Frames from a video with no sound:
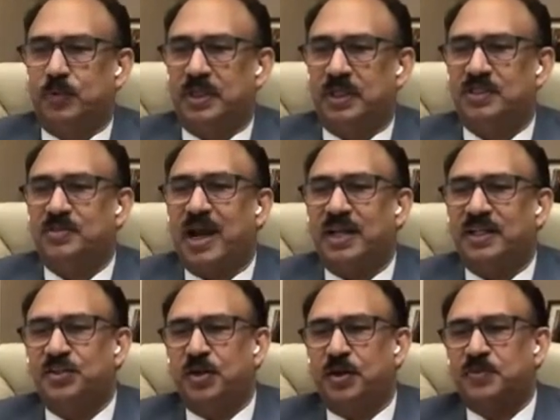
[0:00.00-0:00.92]
with a
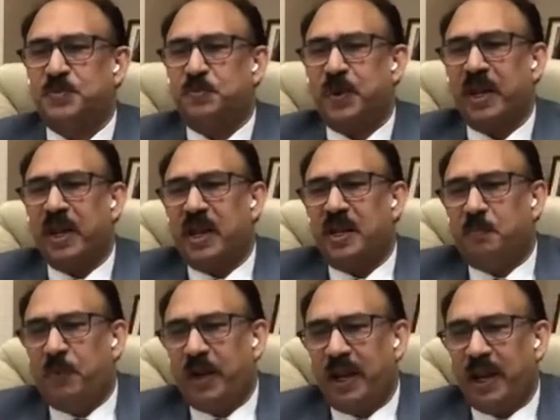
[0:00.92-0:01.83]
strategy of spray
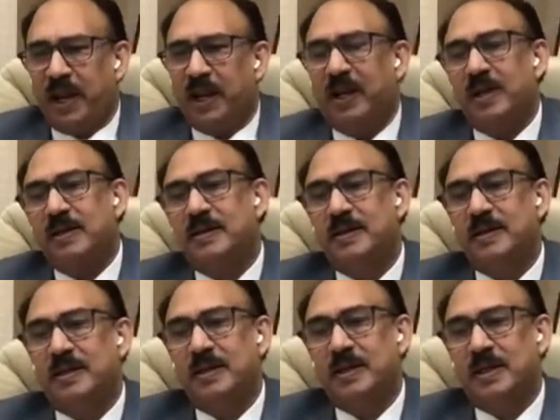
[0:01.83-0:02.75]
and pray,
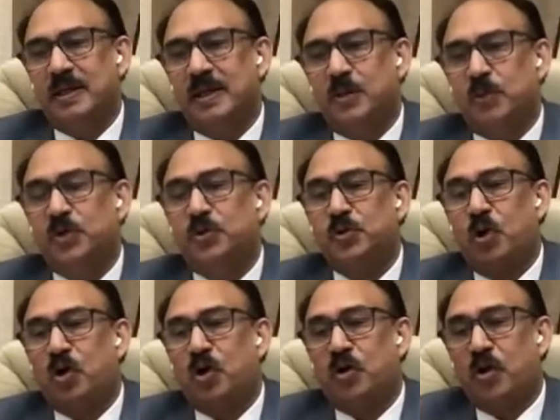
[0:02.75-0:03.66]
we do
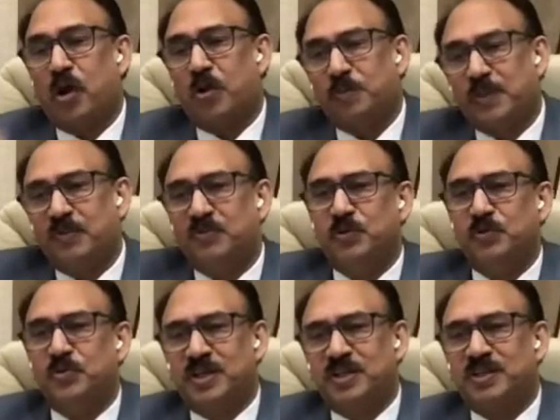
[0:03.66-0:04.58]
not rob the
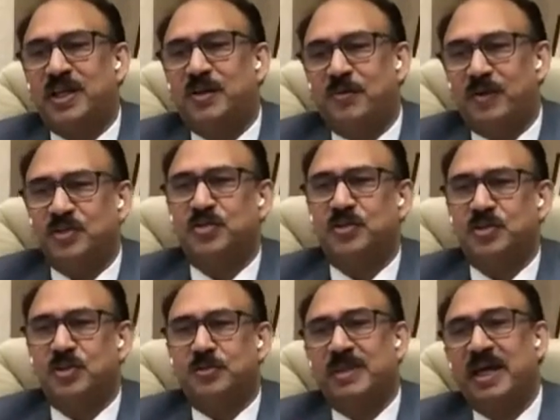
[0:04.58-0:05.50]
future
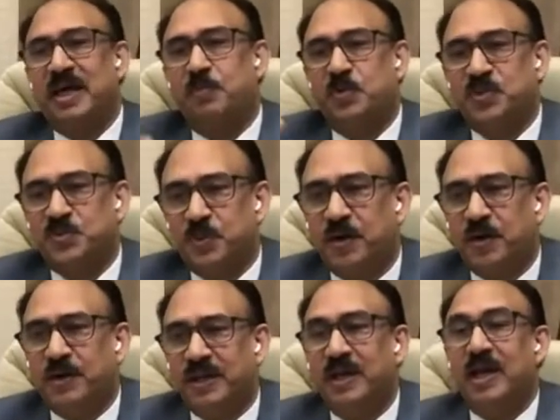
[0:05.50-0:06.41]
generations of their
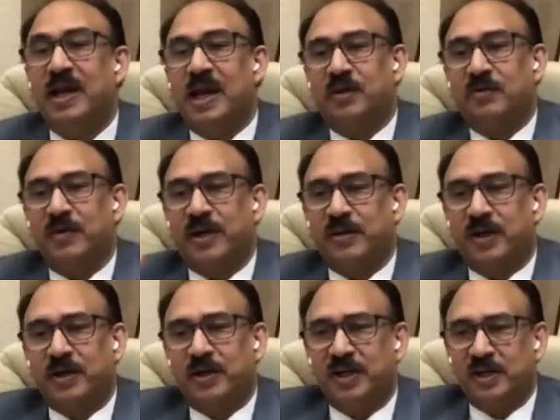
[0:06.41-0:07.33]
prosperity and
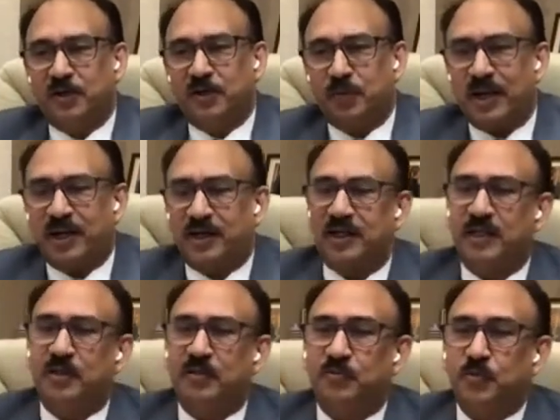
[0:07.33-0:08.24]
create greater
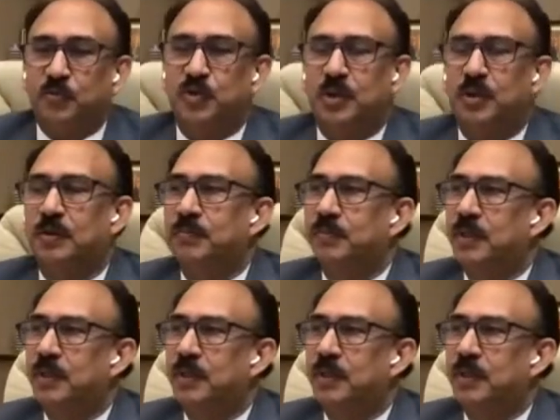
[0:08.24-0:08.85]
inequality in the future.